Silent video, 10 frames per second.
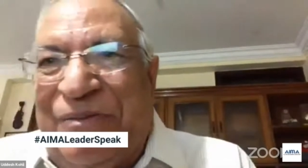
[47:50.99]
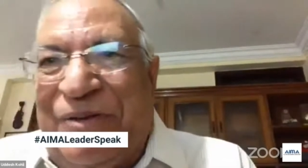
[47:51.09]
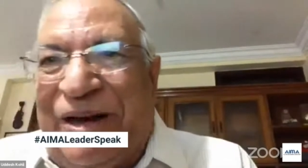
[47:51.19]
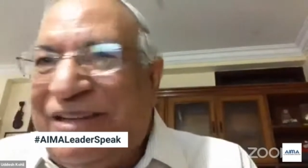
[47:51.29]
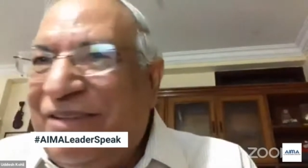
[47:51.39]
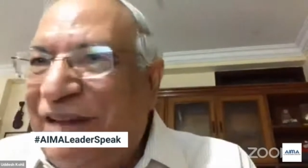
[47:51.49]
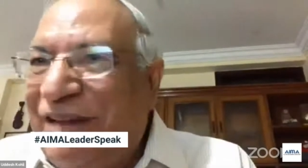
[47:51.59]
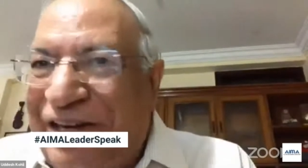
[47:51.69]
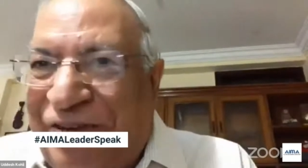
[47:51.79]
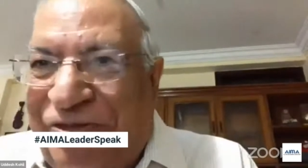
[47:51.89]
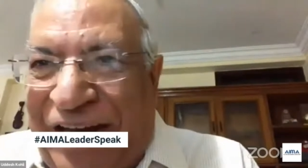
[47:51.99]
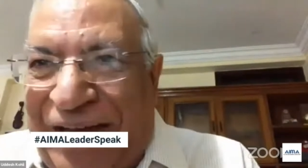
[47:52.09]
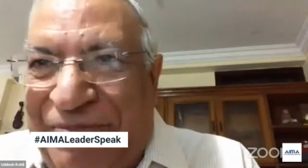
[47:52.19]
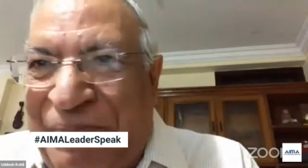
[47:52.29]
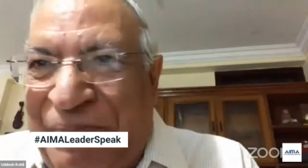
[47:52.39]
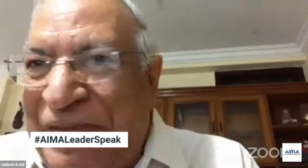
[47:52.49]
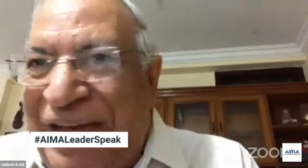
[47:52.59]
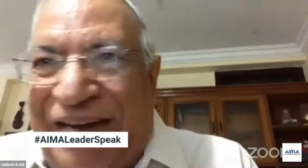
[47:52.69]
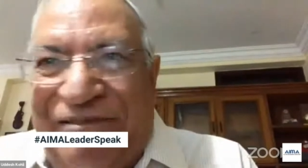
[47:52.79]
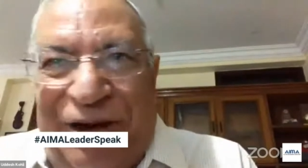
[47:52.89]
because it's a very tough time
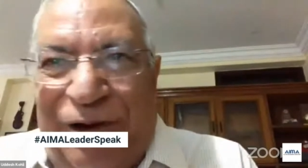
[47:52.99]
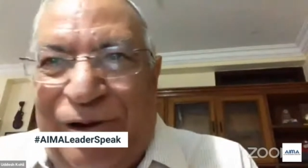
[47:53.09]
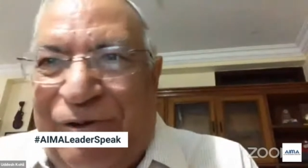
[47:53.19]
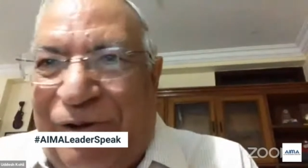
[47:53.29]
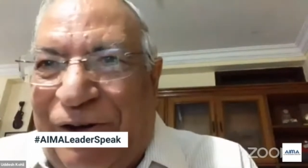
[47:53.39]
and we all look